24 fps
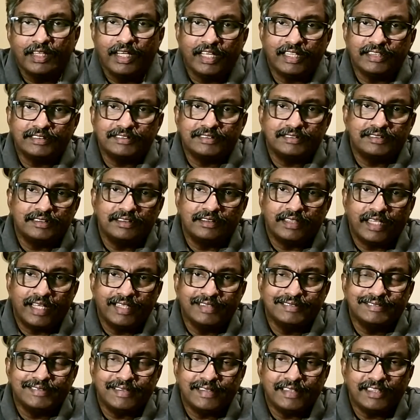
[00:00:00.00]
As
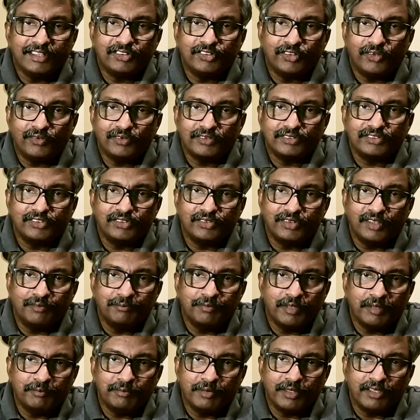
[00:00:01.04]
Isaiah talks to the
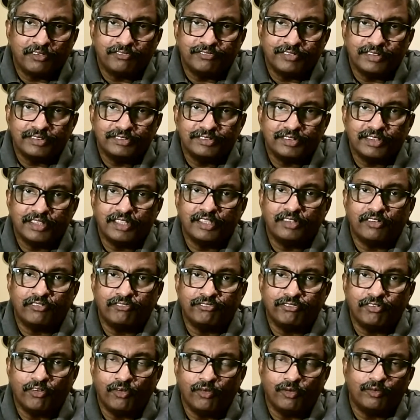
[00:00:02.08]
people of Israel
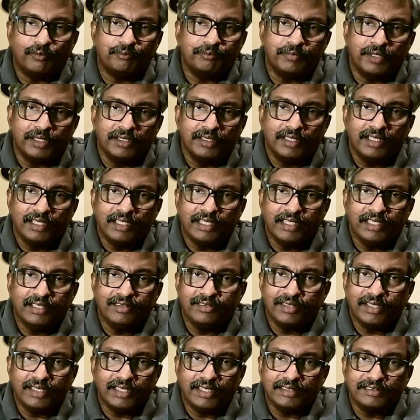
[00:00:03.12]
of hope, he
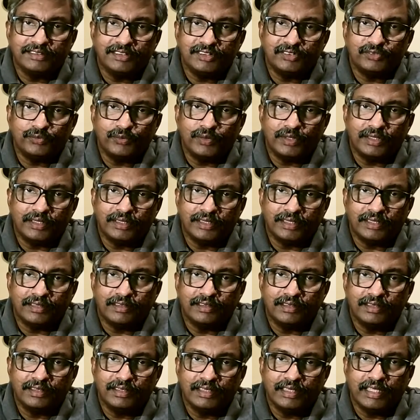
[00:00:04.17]
realizes one thing.
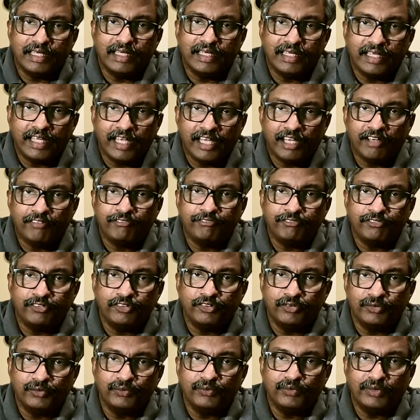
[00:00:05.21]
They have
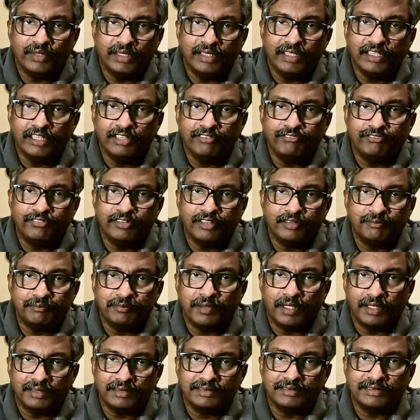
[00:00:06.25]
to leave the
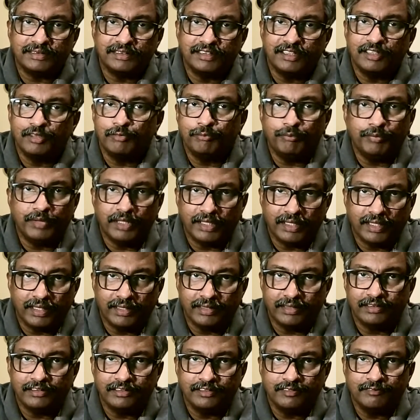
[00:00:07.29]
past
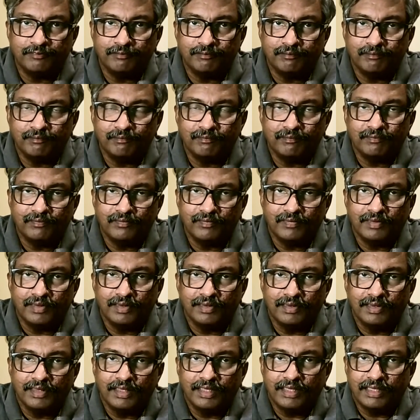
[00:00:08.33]
behind.
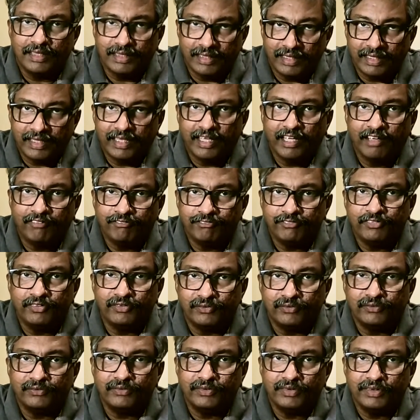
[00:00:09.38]
They have
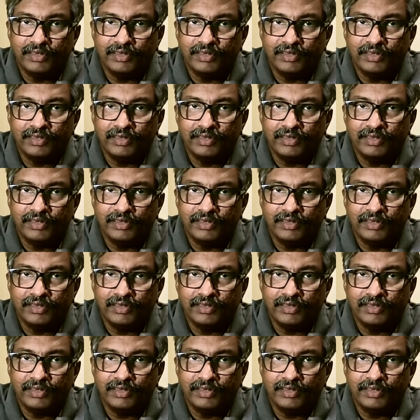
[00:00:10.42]
to